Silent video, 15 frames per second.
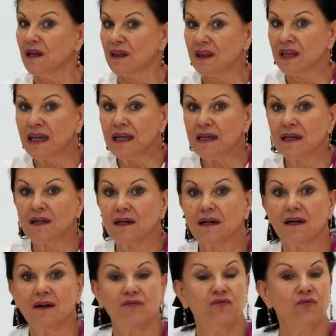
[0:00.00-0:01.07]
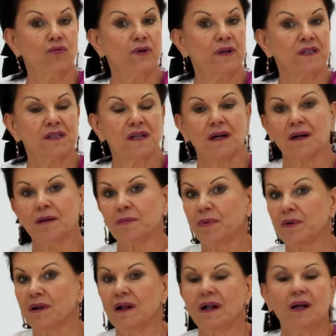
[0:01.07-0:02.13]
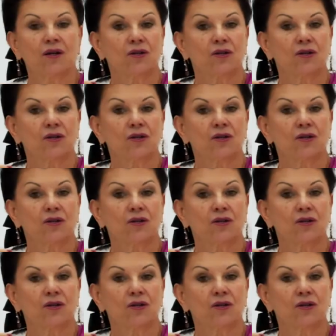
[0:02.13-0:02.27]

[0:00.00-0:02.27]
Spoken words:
think of, for example,